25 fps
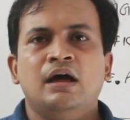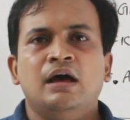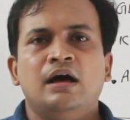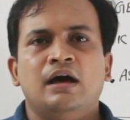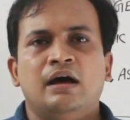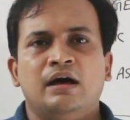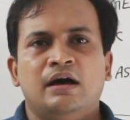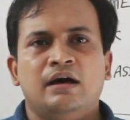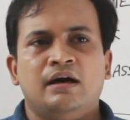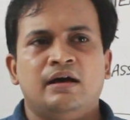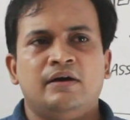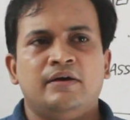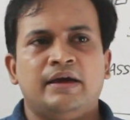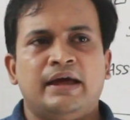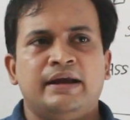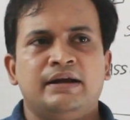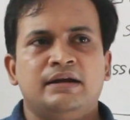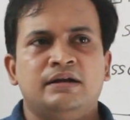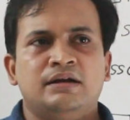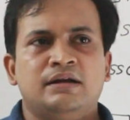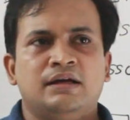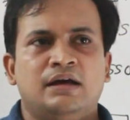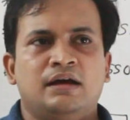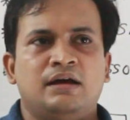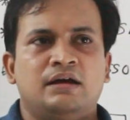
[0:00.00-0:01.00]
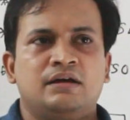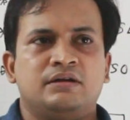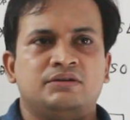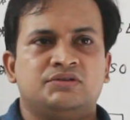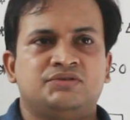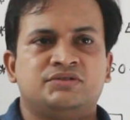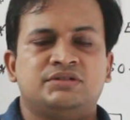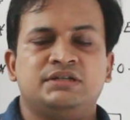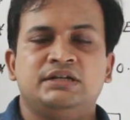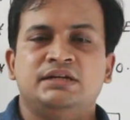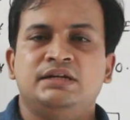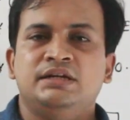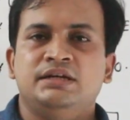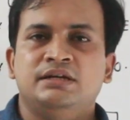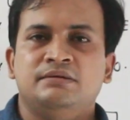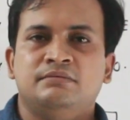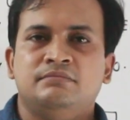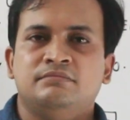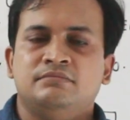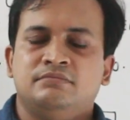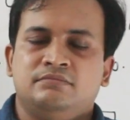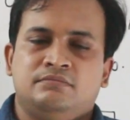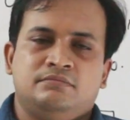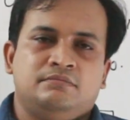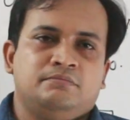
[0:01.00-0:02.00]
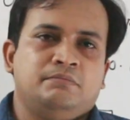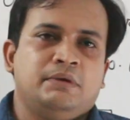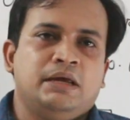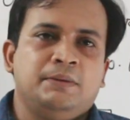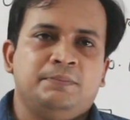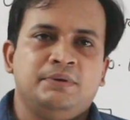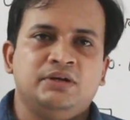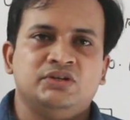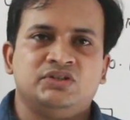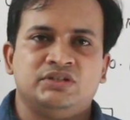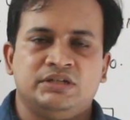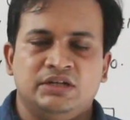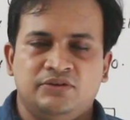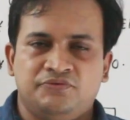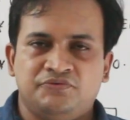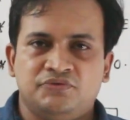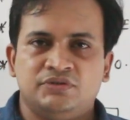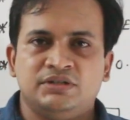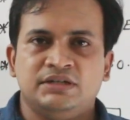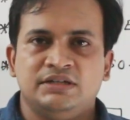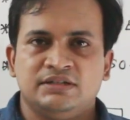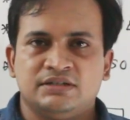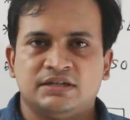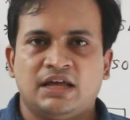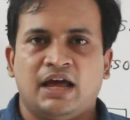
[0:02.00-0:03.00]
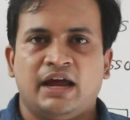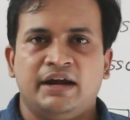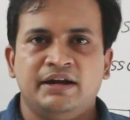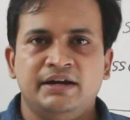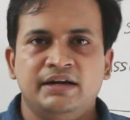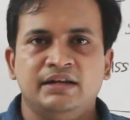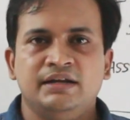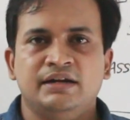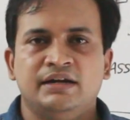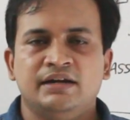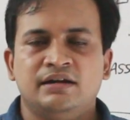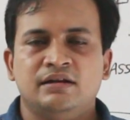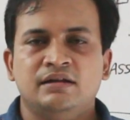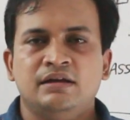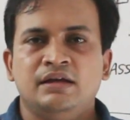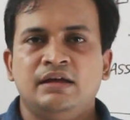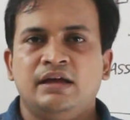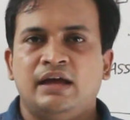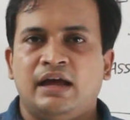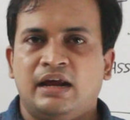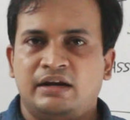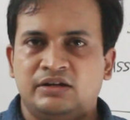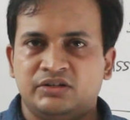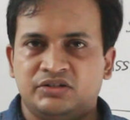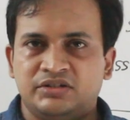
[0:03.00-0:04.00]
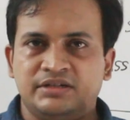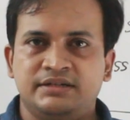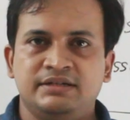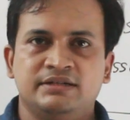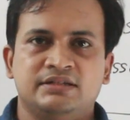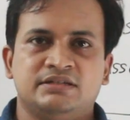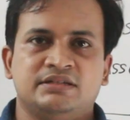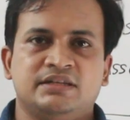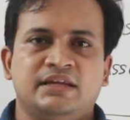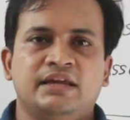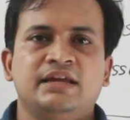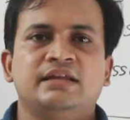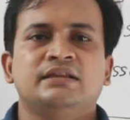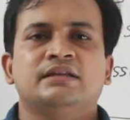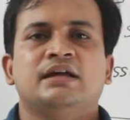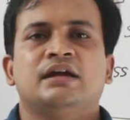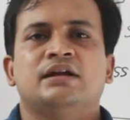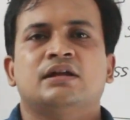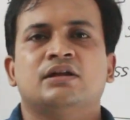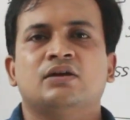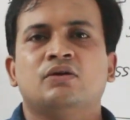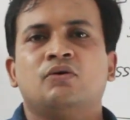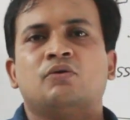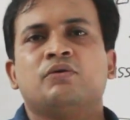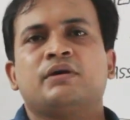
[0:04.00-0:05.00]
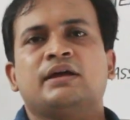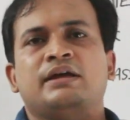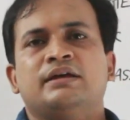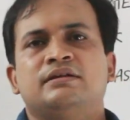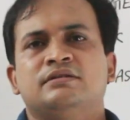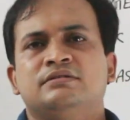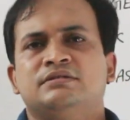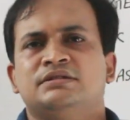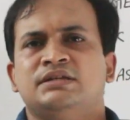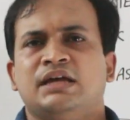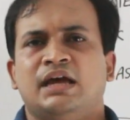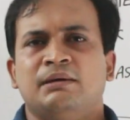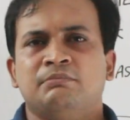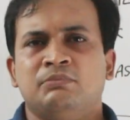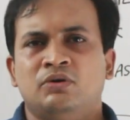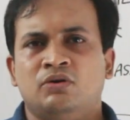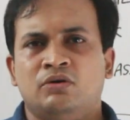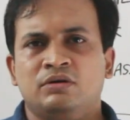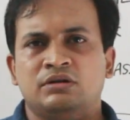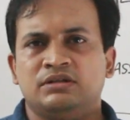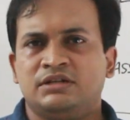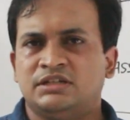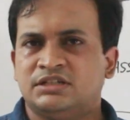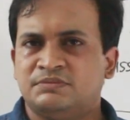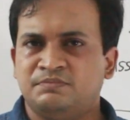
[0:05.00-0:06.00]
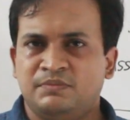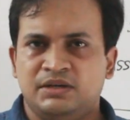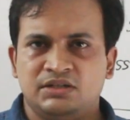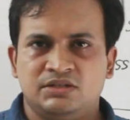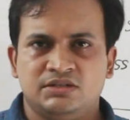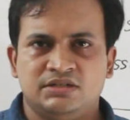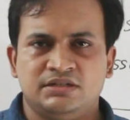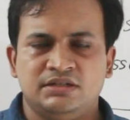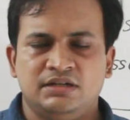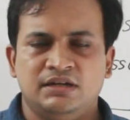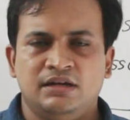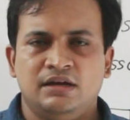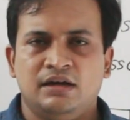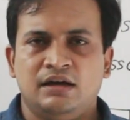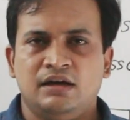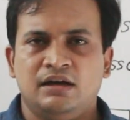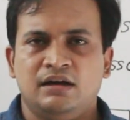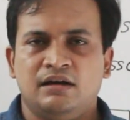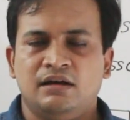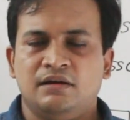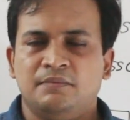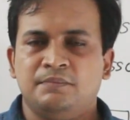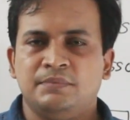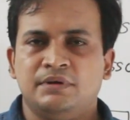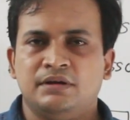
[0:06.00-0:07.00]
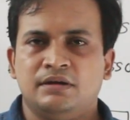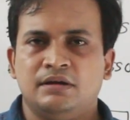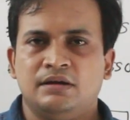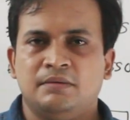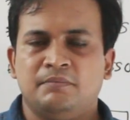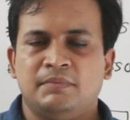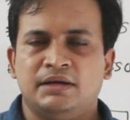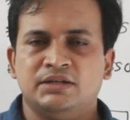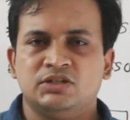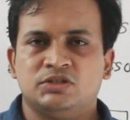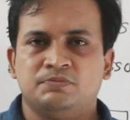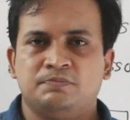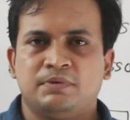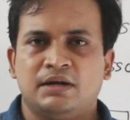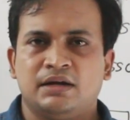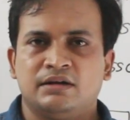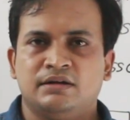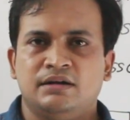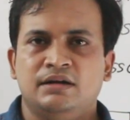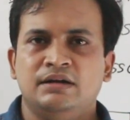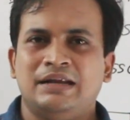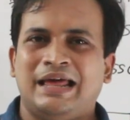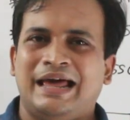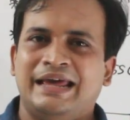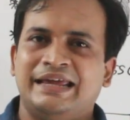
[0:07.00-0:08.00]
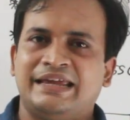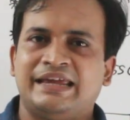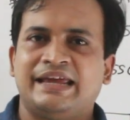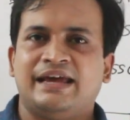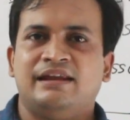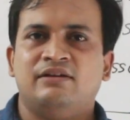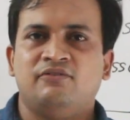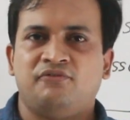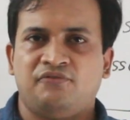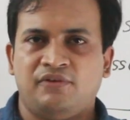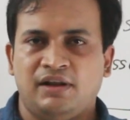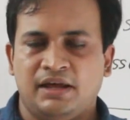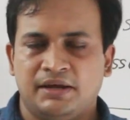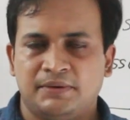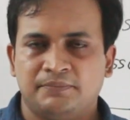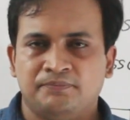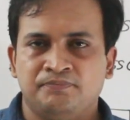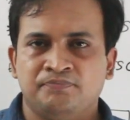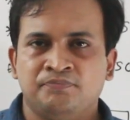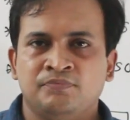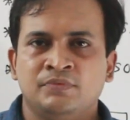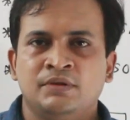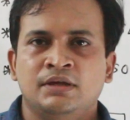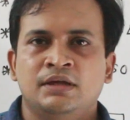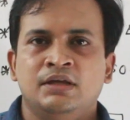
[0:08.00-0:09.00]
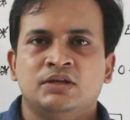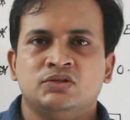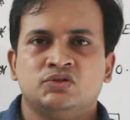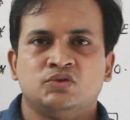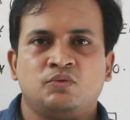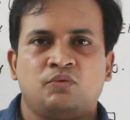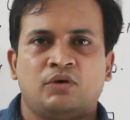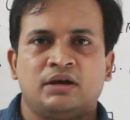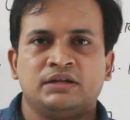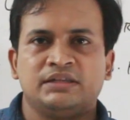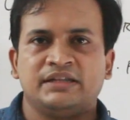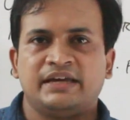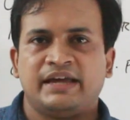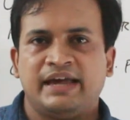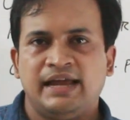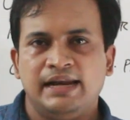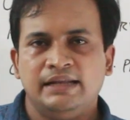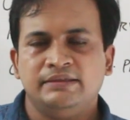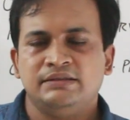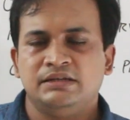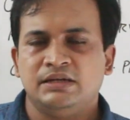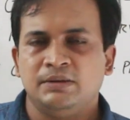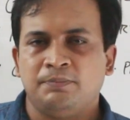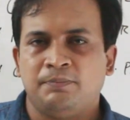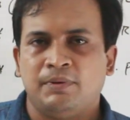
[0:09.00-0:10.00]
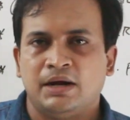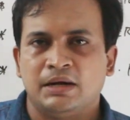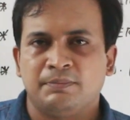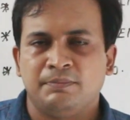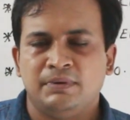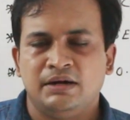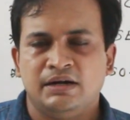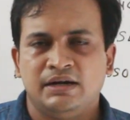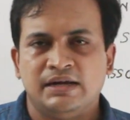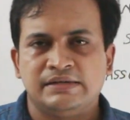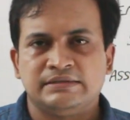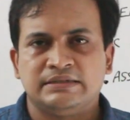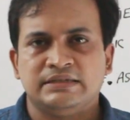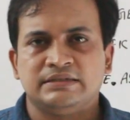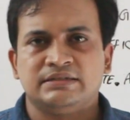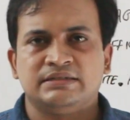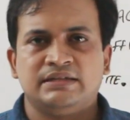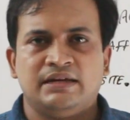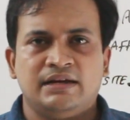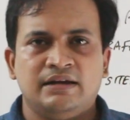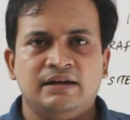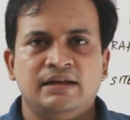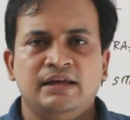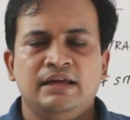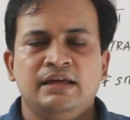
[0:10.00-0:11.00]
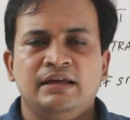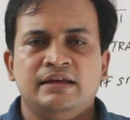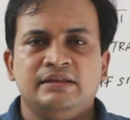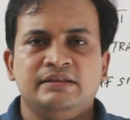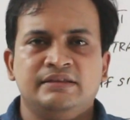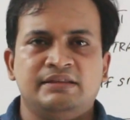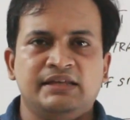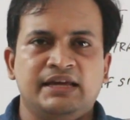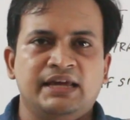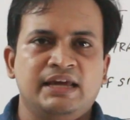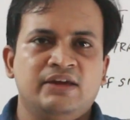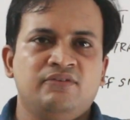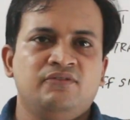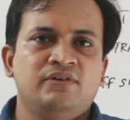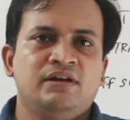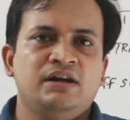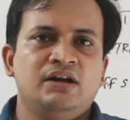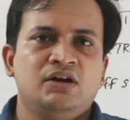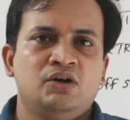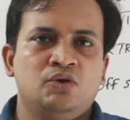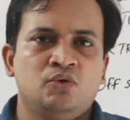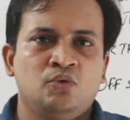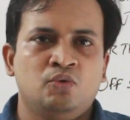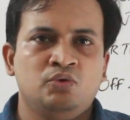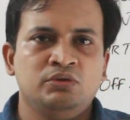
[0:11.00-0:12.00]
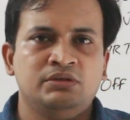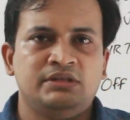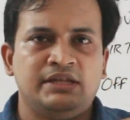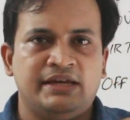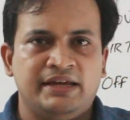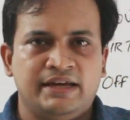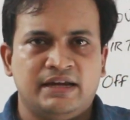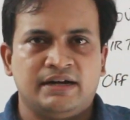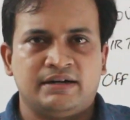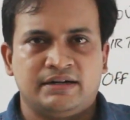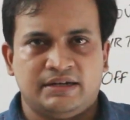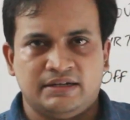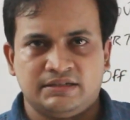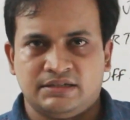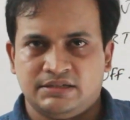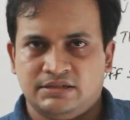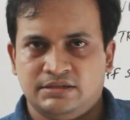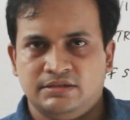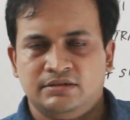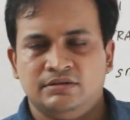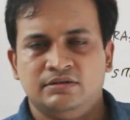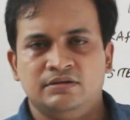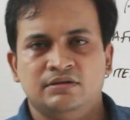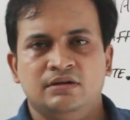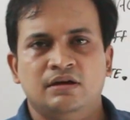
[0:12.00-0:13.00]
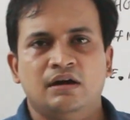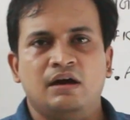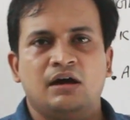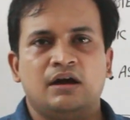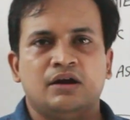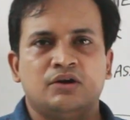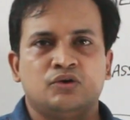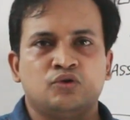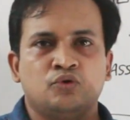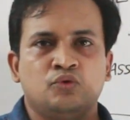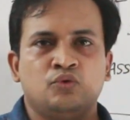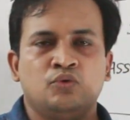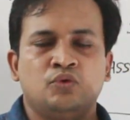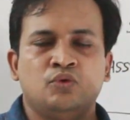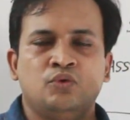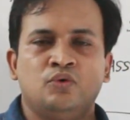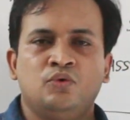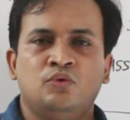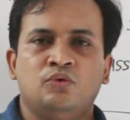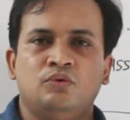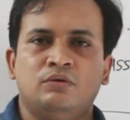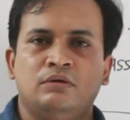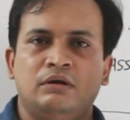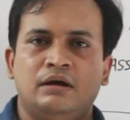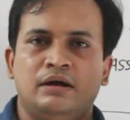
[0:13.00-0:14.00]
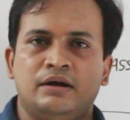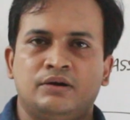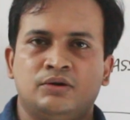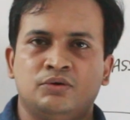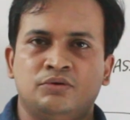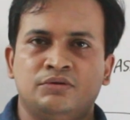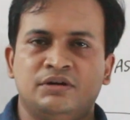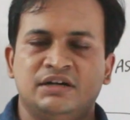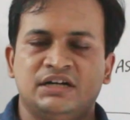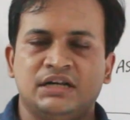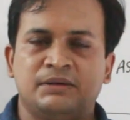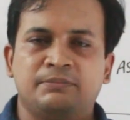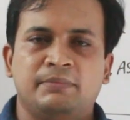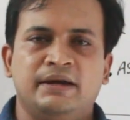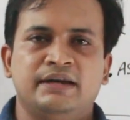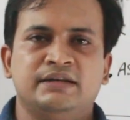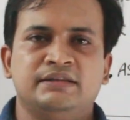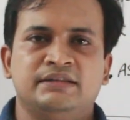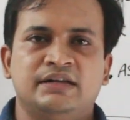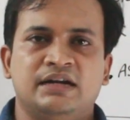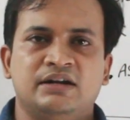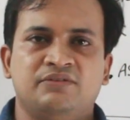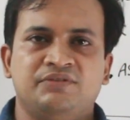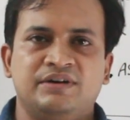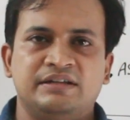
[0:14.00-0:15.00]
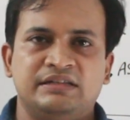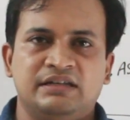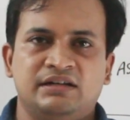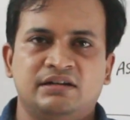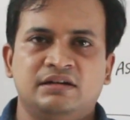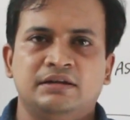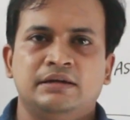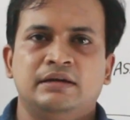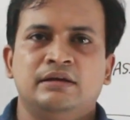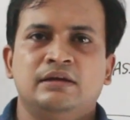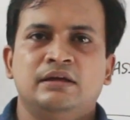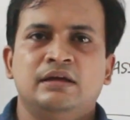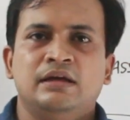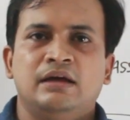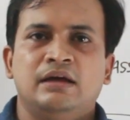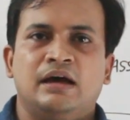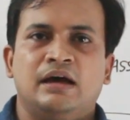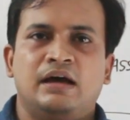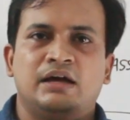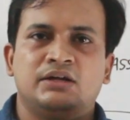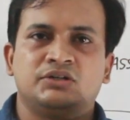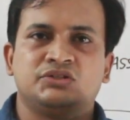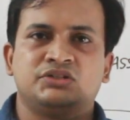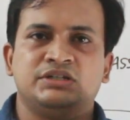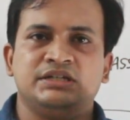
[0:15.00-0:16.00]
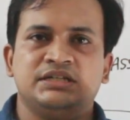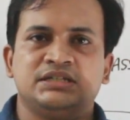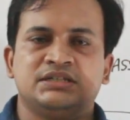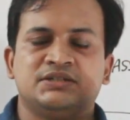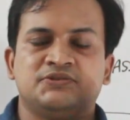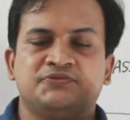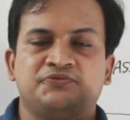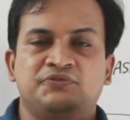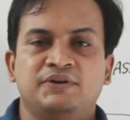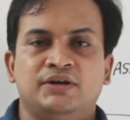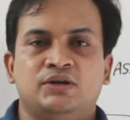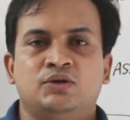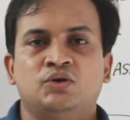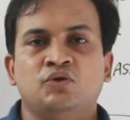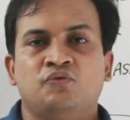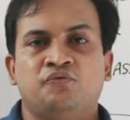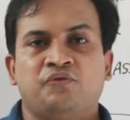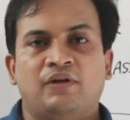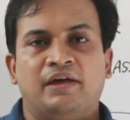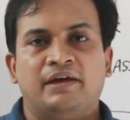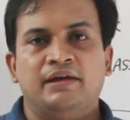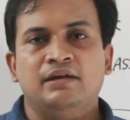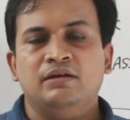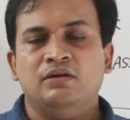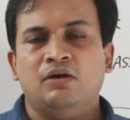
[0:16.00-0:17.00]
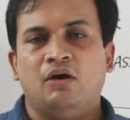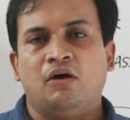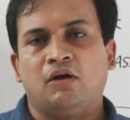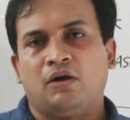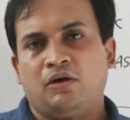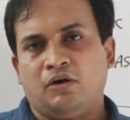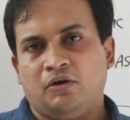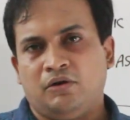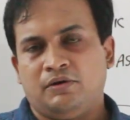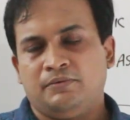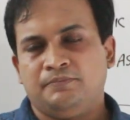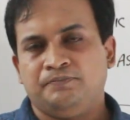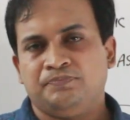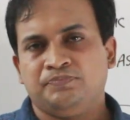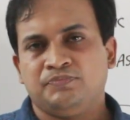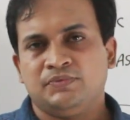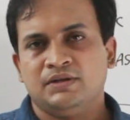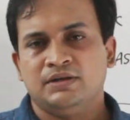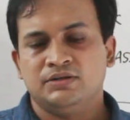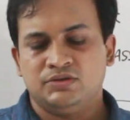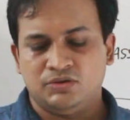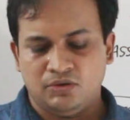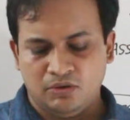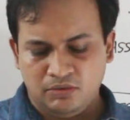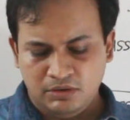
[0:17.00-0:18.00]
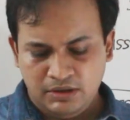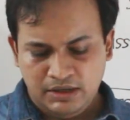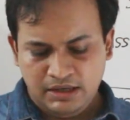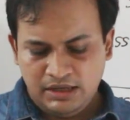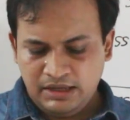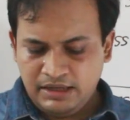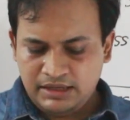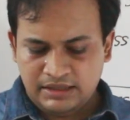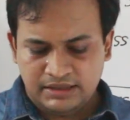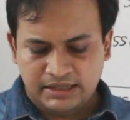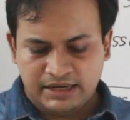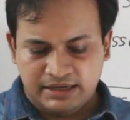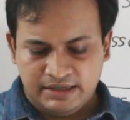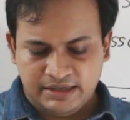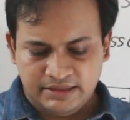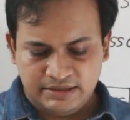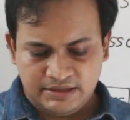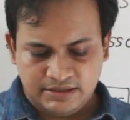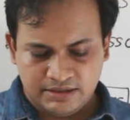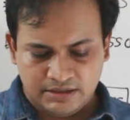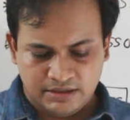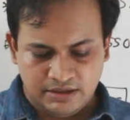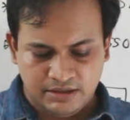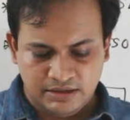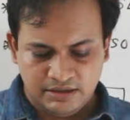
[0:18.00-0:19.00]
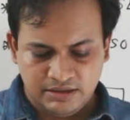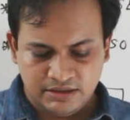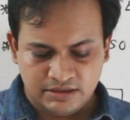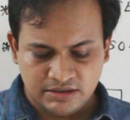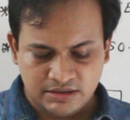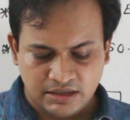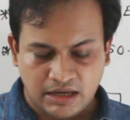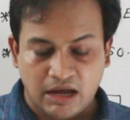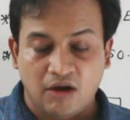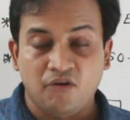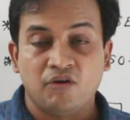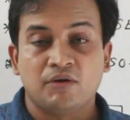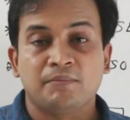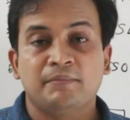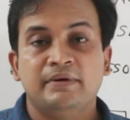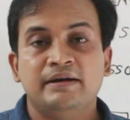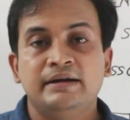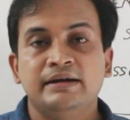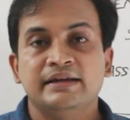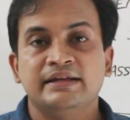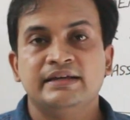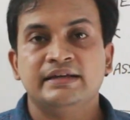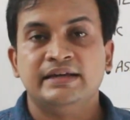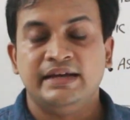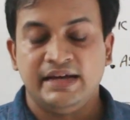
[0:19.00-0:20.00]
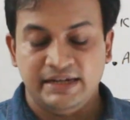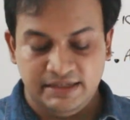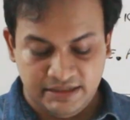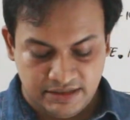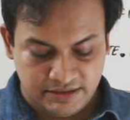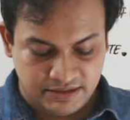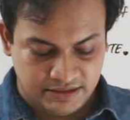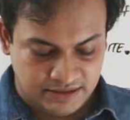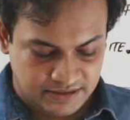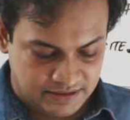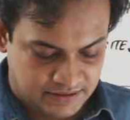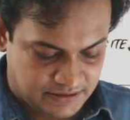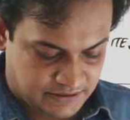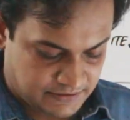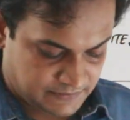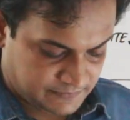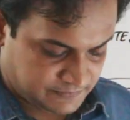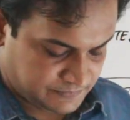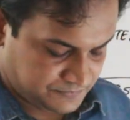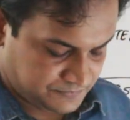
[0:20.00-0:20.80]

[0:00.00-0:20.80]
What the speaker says: and if she is hiding it and she is saying that, okay, see, I'm not this much months pregnant, I can fly. So what the health department does is that they will do their test to determine that whether she is fit to fly or not. So that is these government agencies.